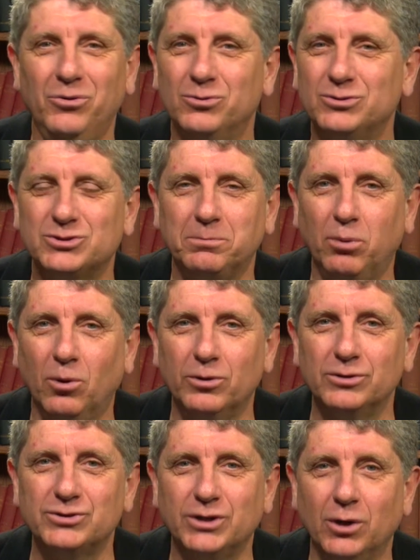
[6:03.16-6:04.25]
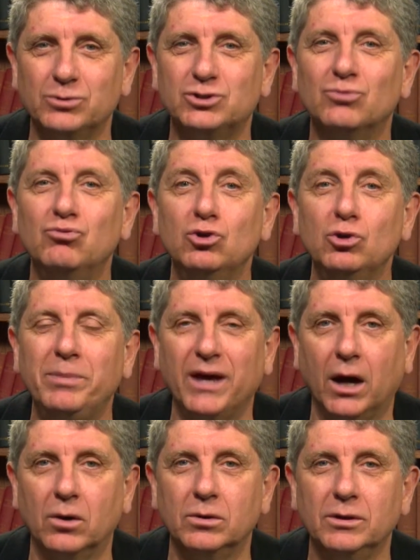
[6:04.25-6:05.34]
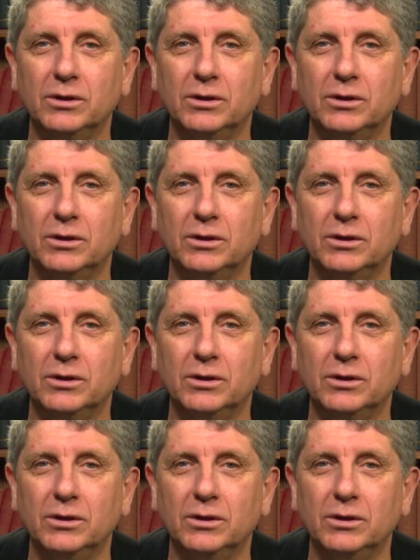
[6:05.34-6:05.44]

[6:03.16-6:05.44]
those supporters go to Rubio.